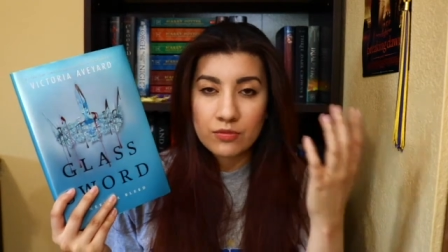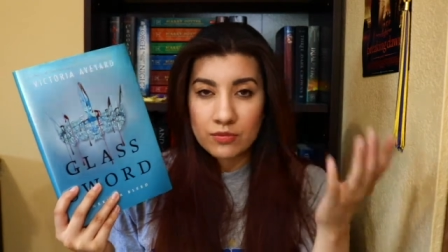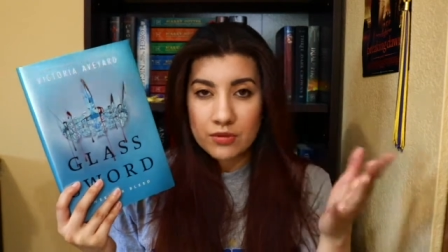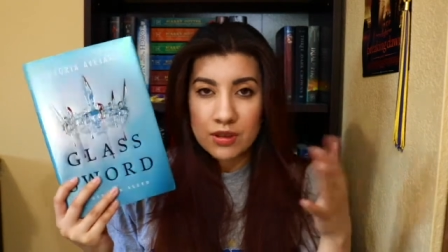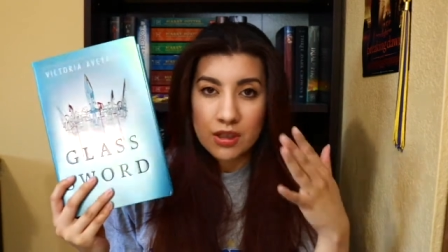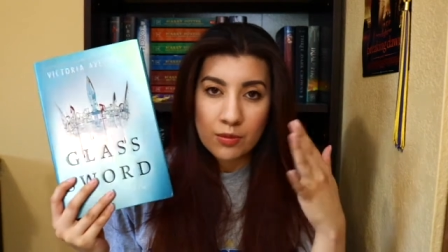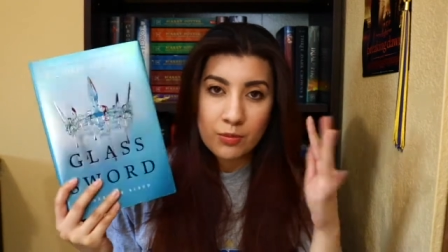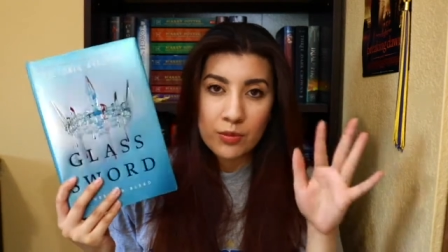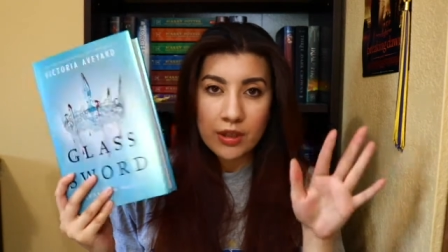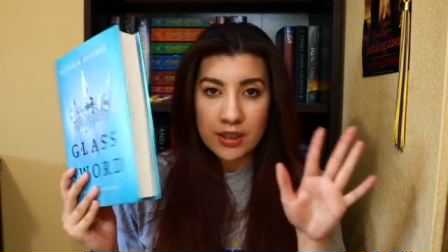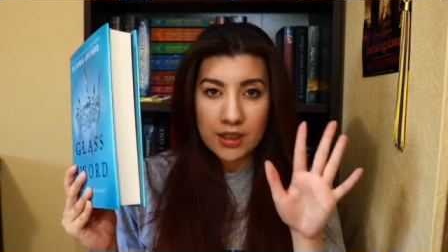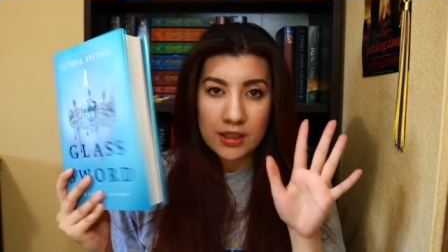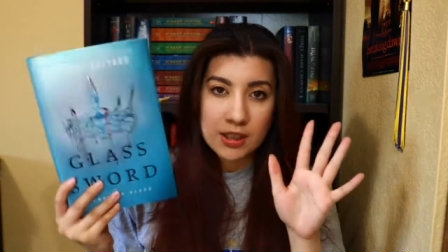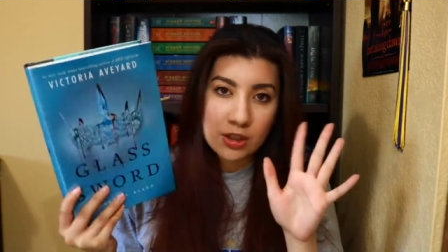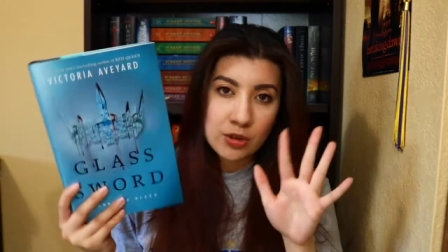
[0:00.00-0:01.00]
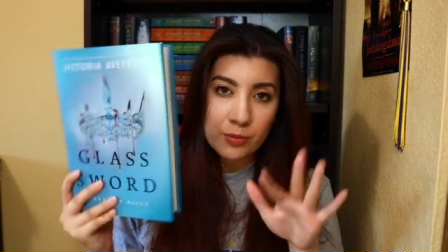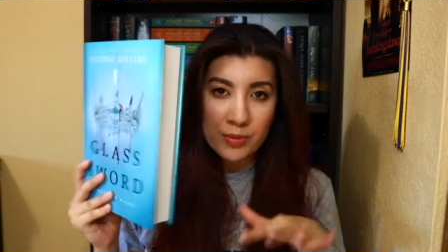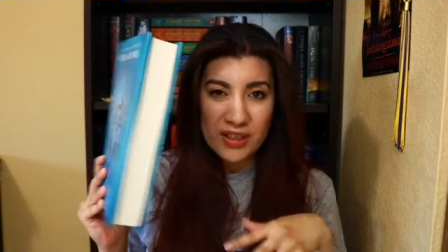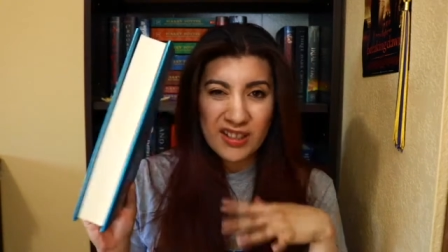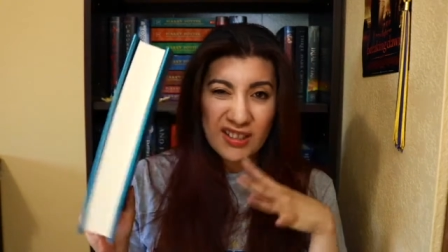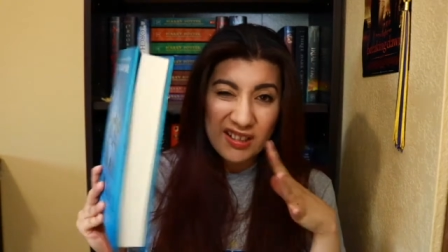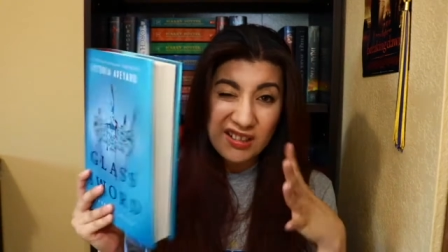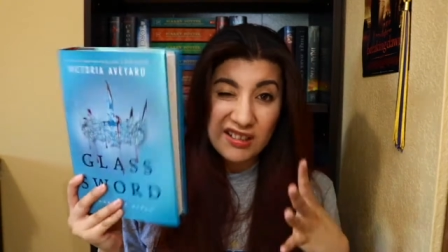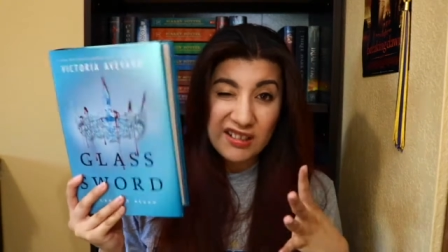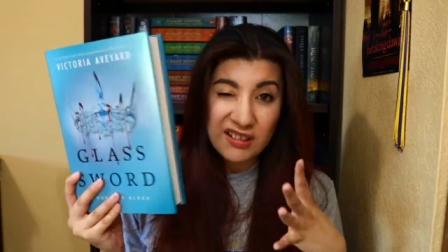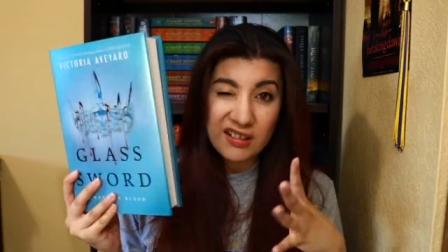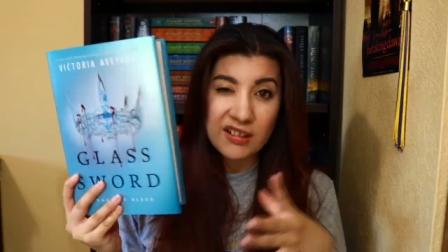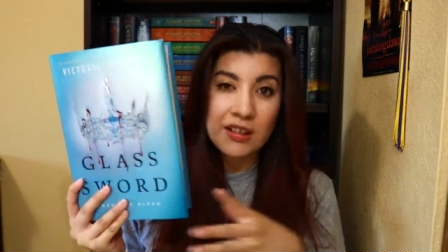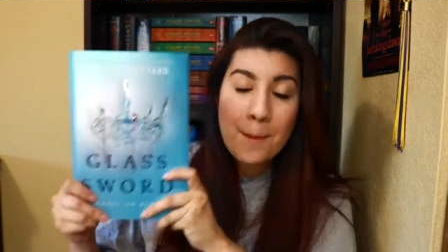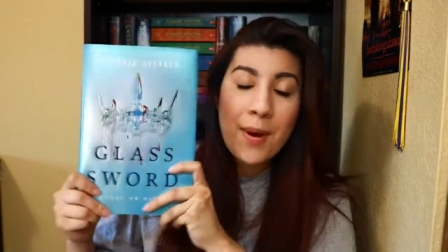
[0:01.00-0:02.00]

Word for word: somewhat a little bit eh.